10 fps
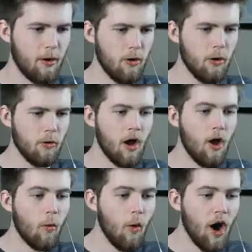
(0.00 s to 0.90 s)
Oh,
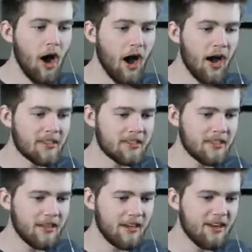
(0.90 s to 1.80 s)
what?
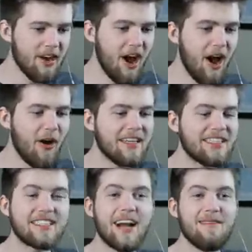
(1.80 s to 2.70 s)
No,
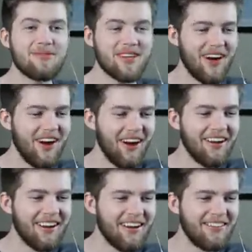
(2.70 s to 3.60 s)
it jumped
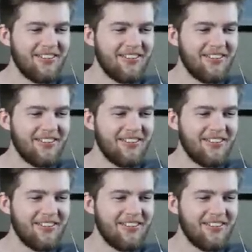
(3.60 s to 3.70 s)
all